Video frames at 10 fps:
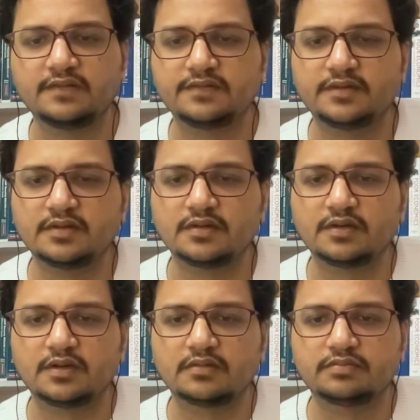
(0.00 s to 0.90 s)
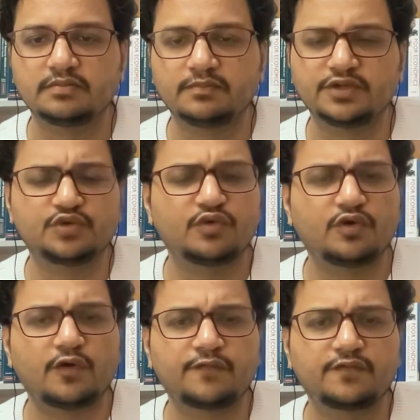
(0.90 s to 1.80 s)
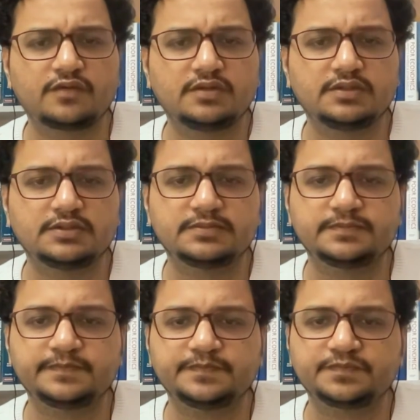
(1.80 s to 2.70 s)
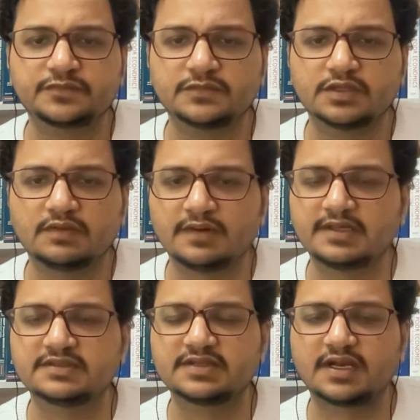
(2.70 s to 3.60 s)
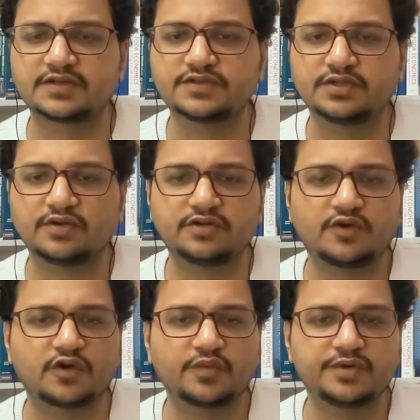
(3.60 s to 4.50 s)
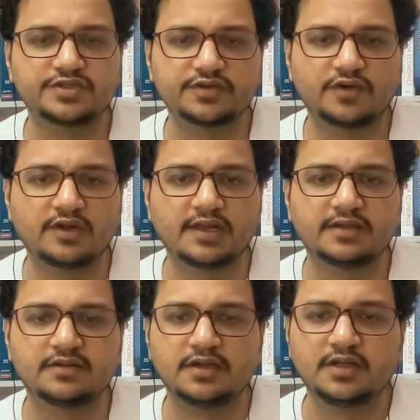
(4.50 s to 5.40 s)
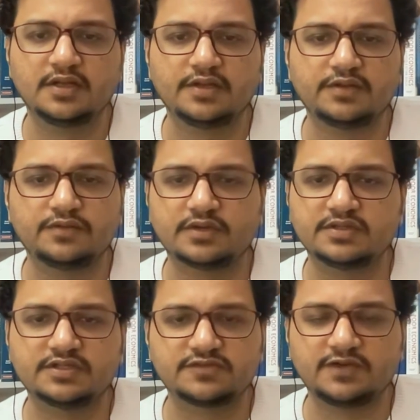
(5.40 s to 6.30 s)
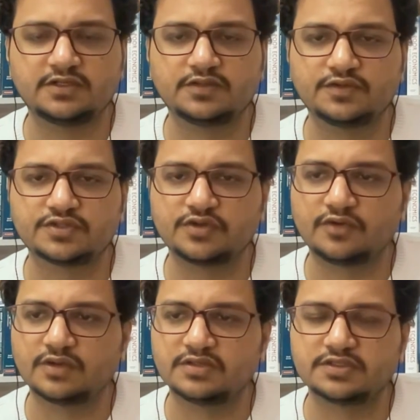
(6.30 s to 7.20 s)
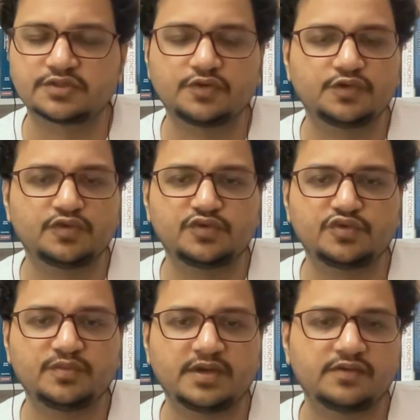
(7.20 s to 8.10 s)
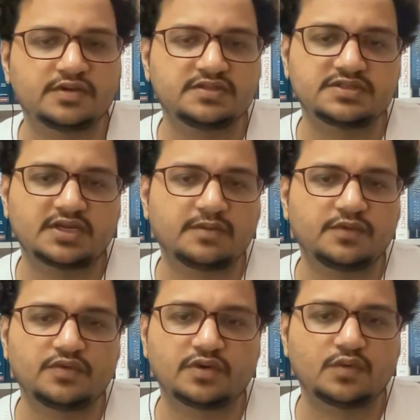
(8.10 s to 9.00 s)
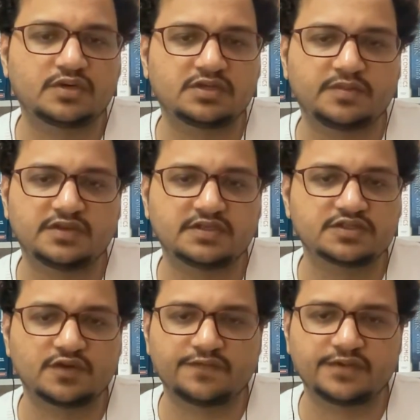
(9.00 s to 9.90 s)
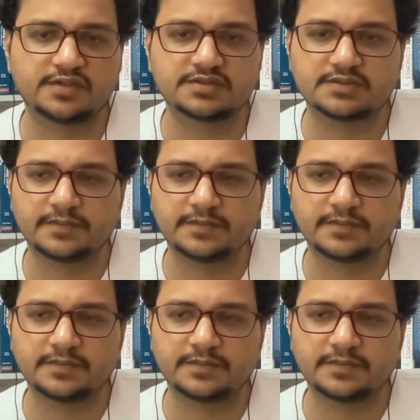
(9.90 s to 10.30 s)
There are plethora of links actually, or the documents on online. You can just read those, or you can just go to YouTube and you can just type in okay, what are the basics of this.